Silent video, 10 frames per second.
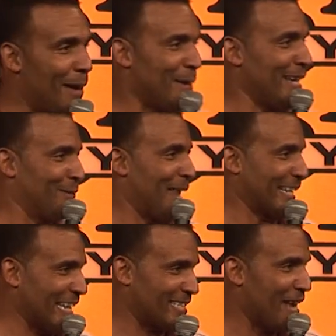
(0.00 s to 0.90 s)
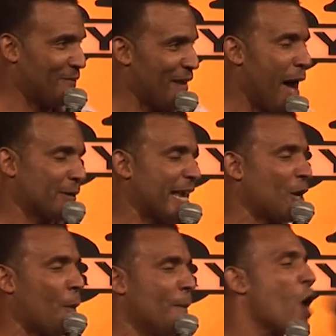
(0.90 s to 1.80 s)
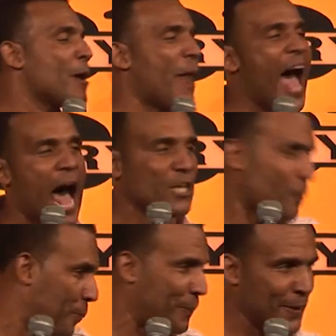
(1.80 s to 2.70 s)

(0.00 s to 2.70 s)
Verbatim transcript: I'm eating them like they are sunflowers. Ain't no milk in the house.